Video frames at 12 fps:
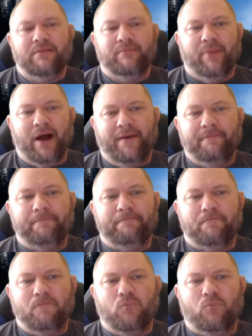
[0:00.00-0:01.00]
But
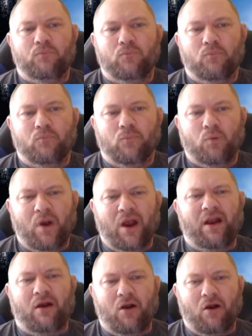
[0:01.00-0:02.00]

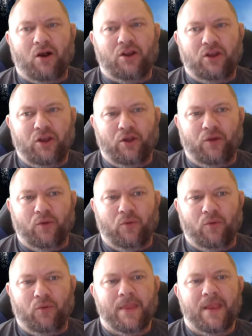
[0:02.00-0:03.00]
where are you?